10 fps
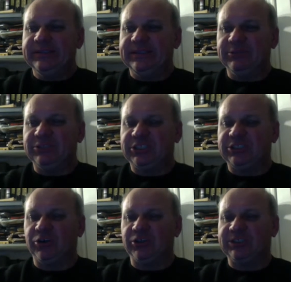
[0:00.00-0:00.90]
It was
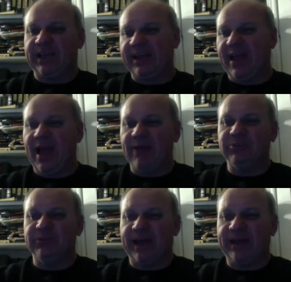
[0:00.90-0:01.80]
just her saying, yeah, I would
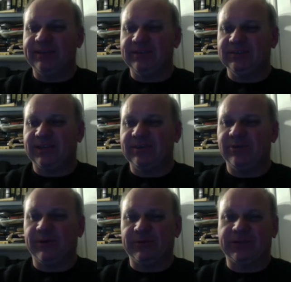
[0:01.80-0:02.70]
do that. I'd
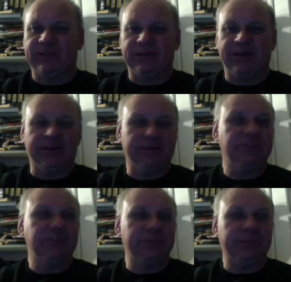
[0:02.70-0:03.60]
go out with
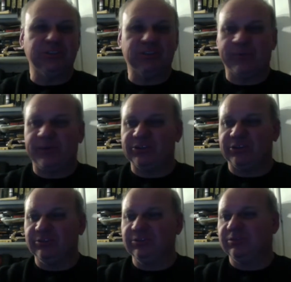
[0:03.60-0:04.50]
Jimmy and John Paul
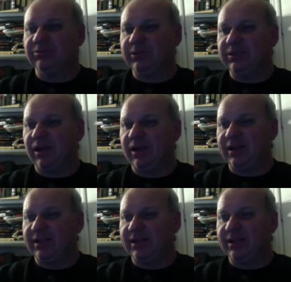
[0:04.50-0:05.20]
Jones and we'd call it Led